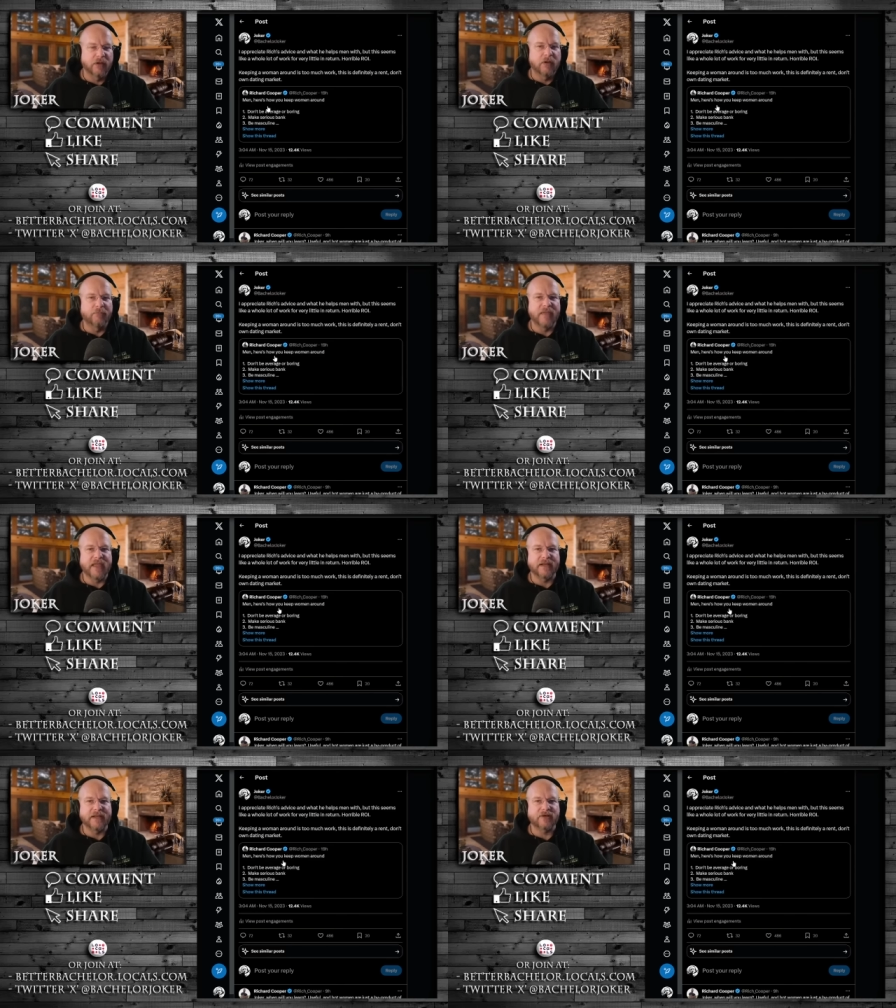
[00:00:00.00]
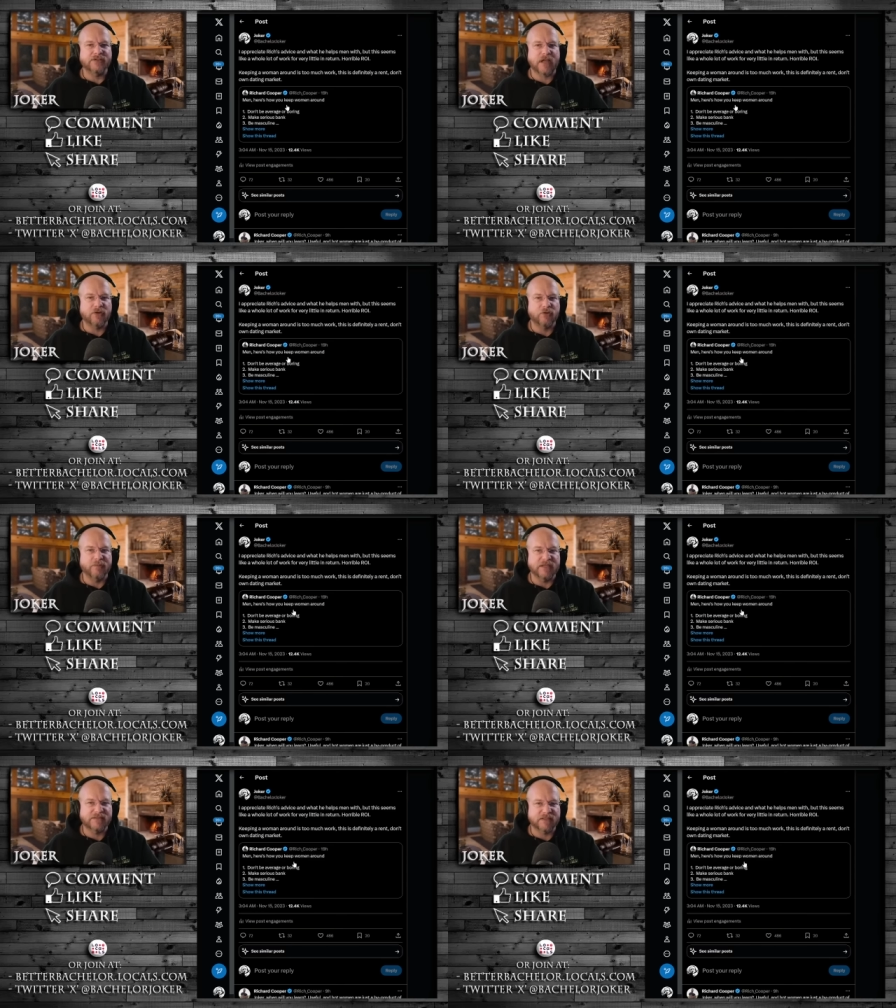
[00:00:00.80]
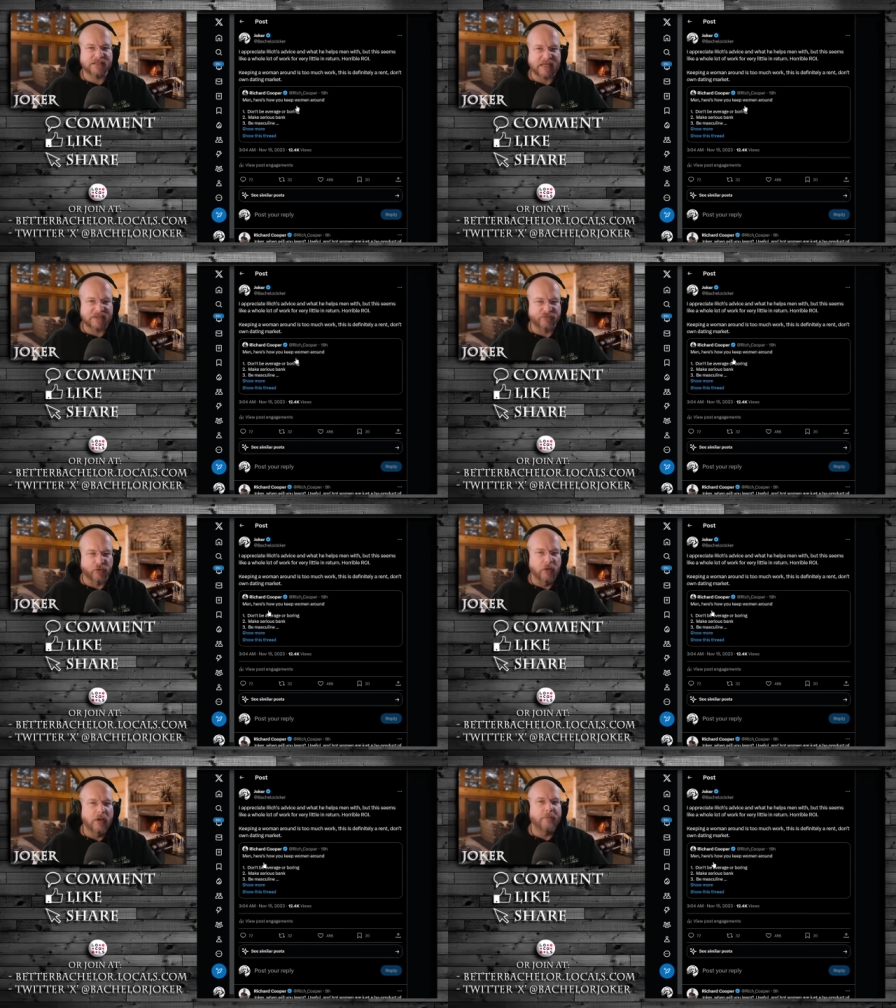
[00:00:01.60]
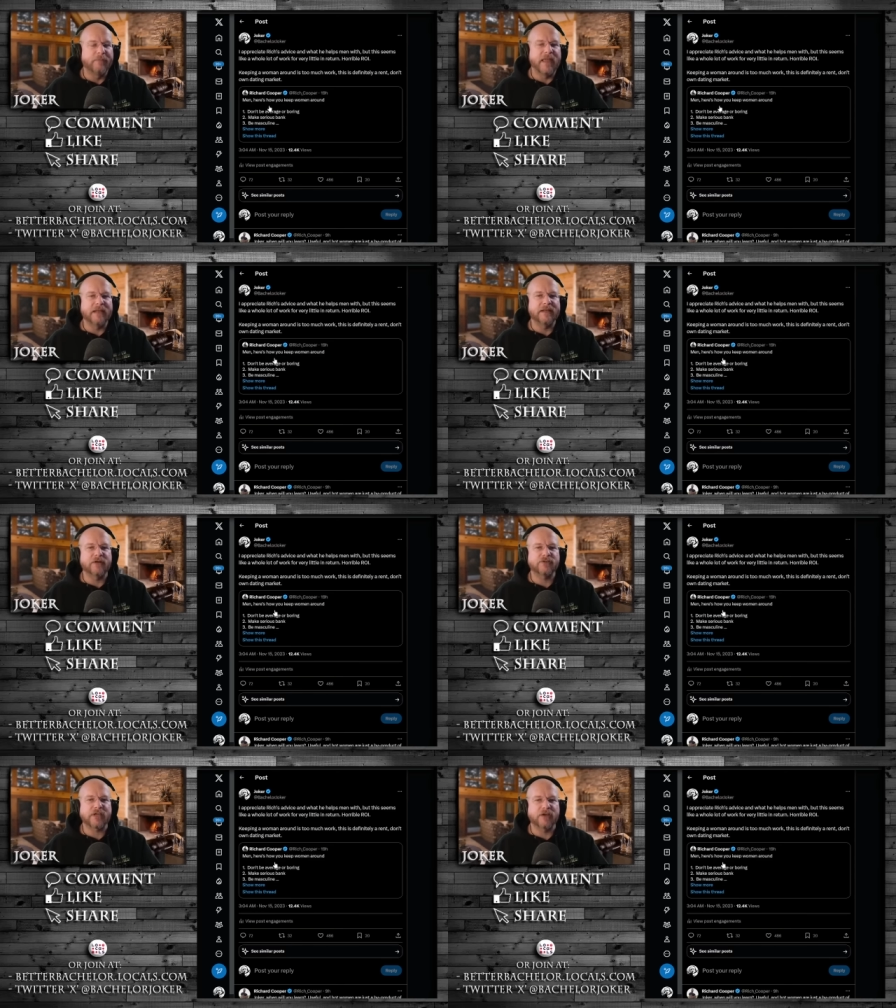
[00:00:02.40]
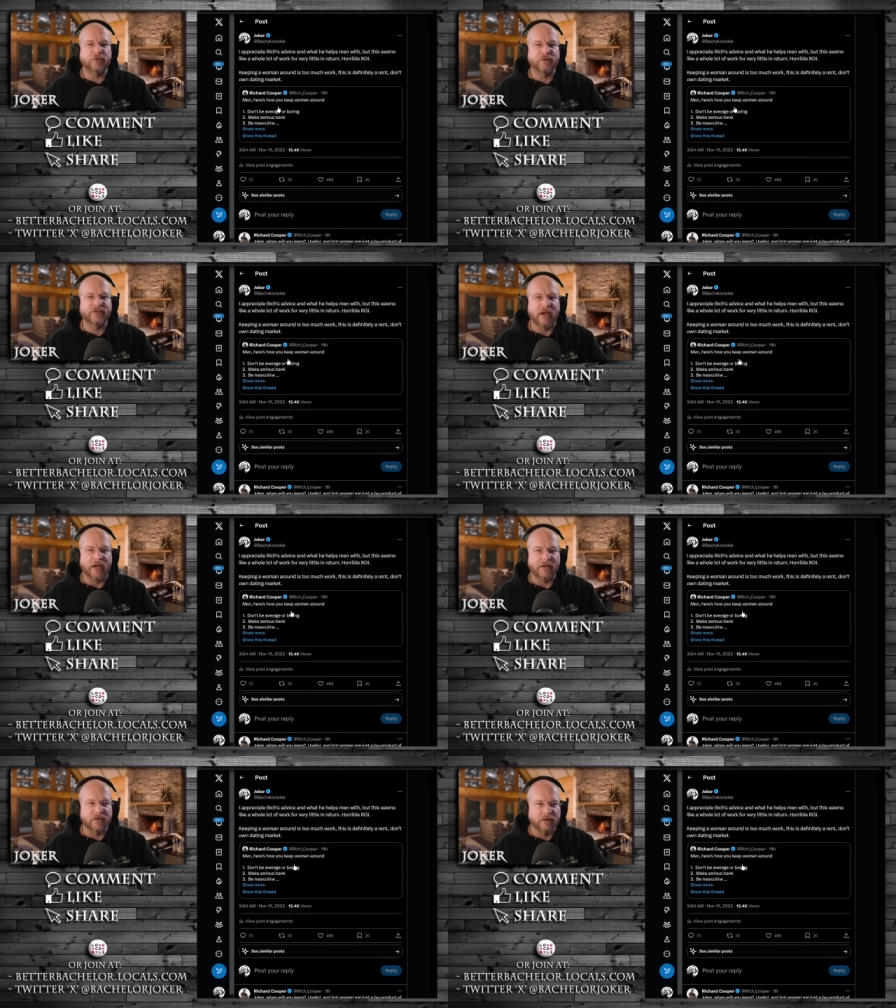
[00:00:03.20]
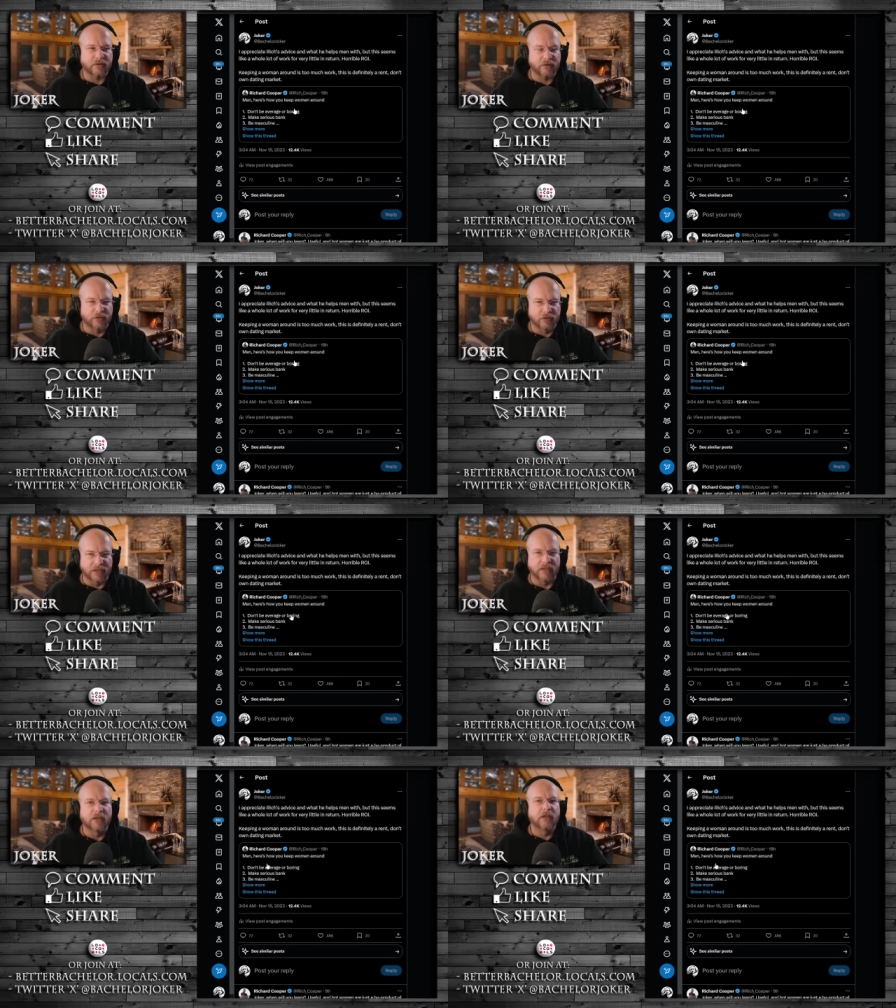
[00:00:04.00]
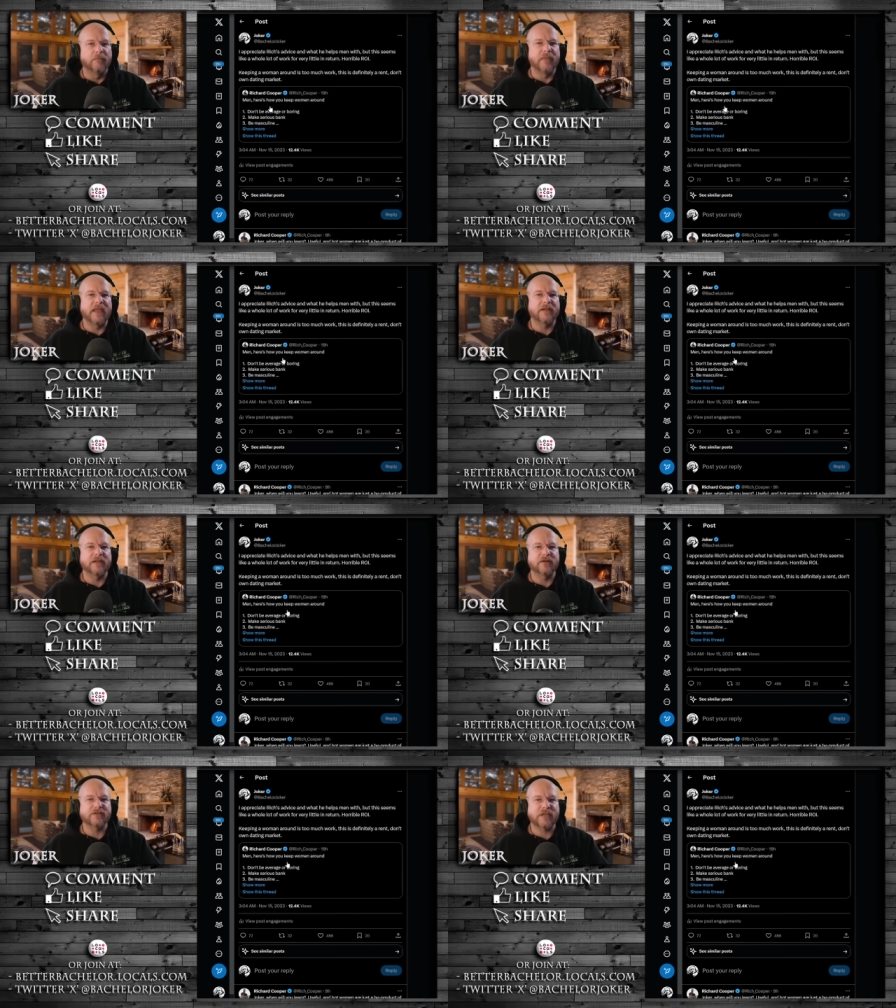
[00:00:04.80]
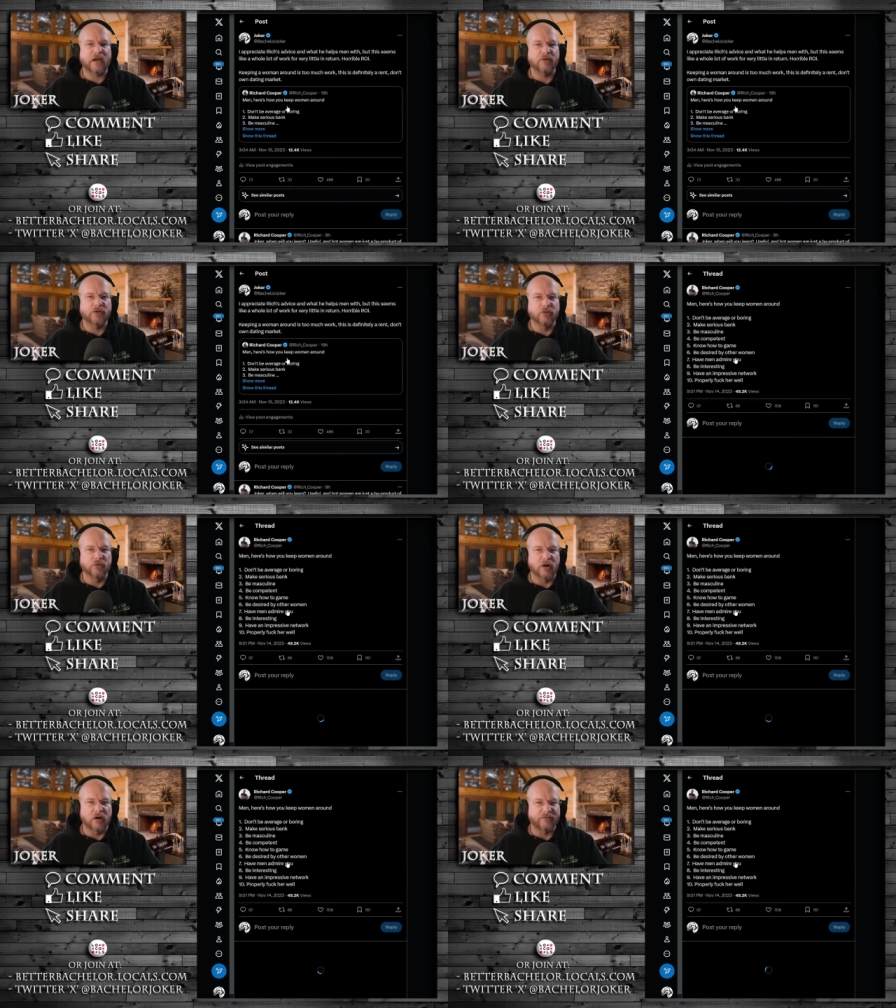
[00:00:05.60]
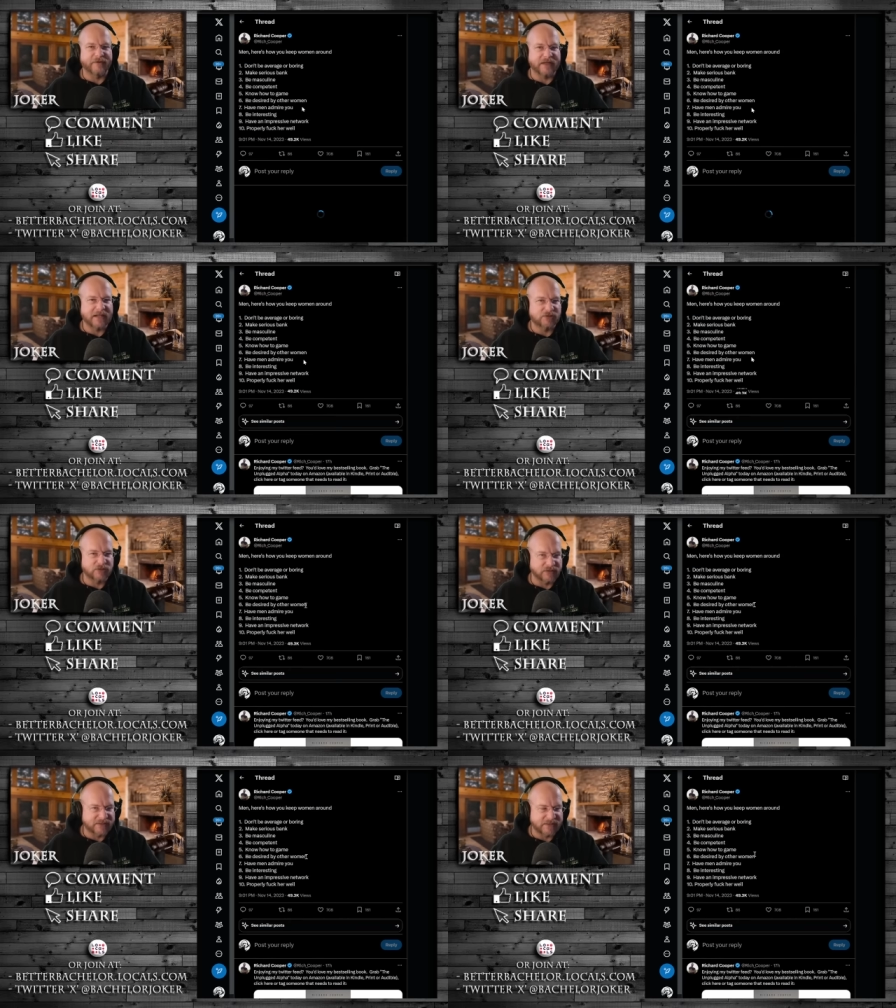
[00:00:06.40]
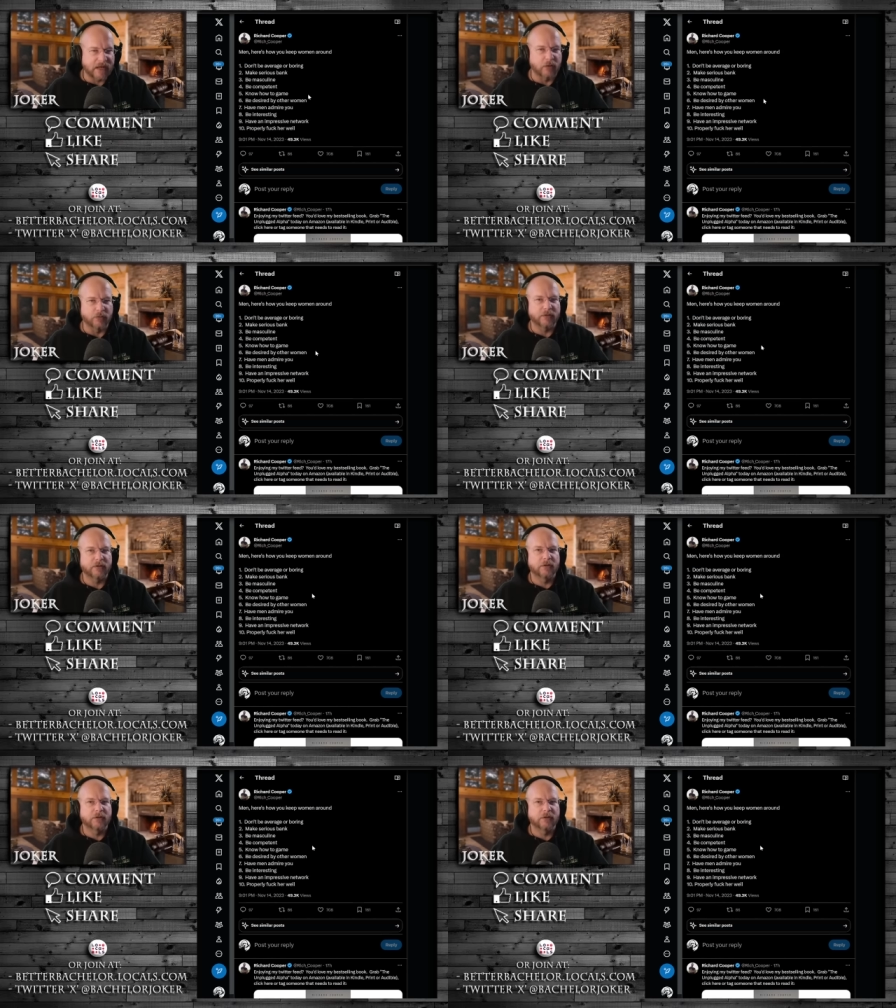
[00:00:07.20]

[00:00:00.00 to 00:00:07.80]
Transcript: Men, here's how you be successful. Men, here's how you retire early. Men, here's how you are financially sound.